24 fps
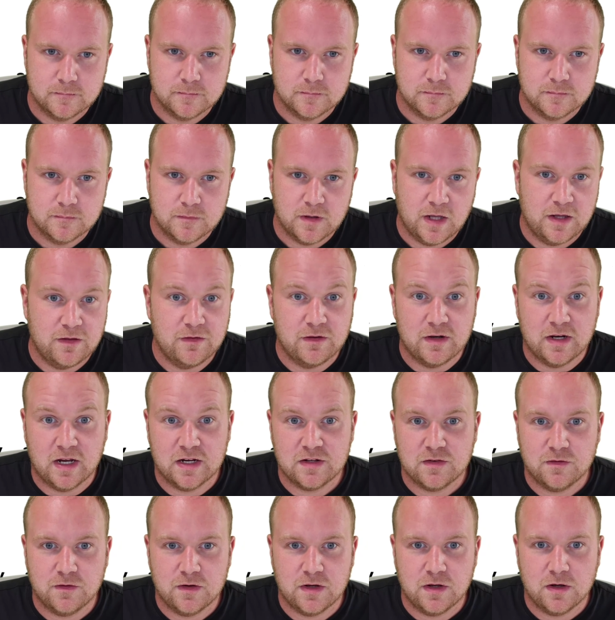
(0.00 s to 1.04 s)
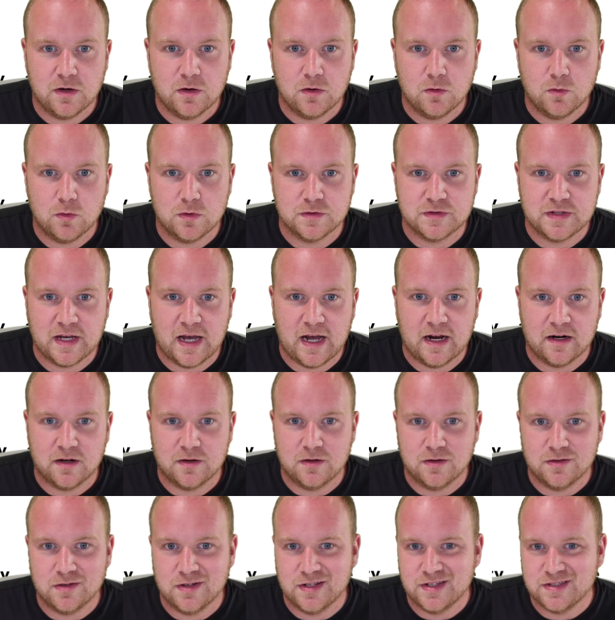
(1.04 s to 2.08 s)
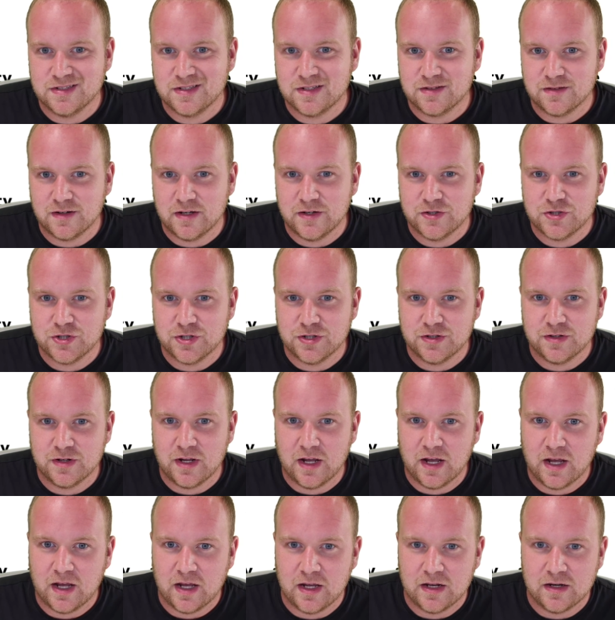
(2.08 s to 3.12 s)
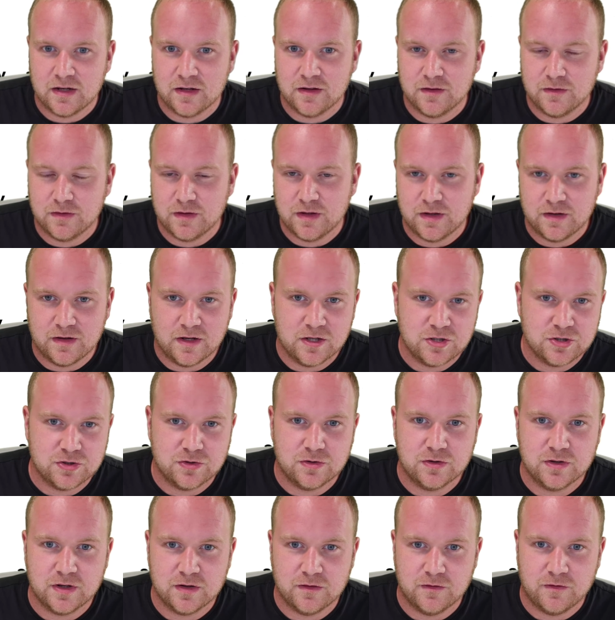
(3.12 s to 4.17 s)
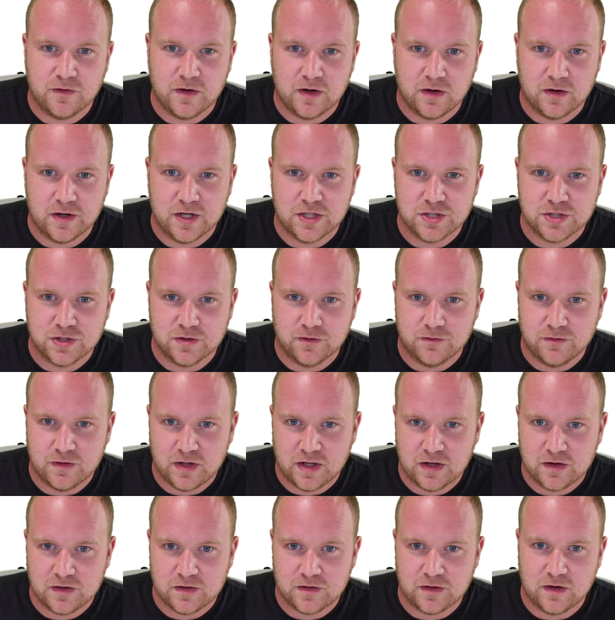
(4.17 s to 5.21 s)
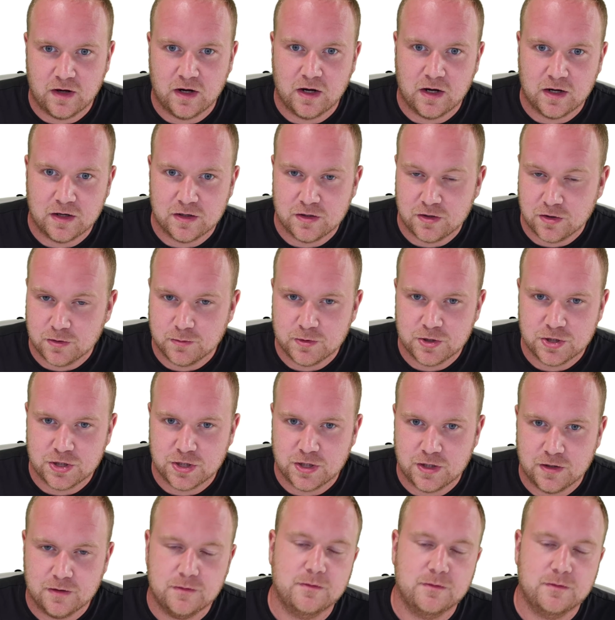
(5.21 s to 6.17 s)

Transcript: In the next video, we'll tackle installation and the initial configuration of Nix on your machine,